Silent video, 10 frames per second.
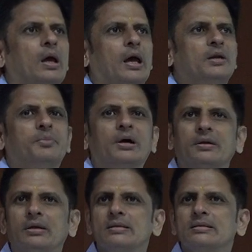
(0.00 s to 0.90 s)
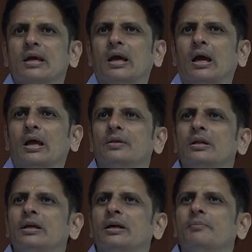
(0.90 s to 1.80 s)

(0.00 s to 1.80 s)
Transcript: and pertinence and the legal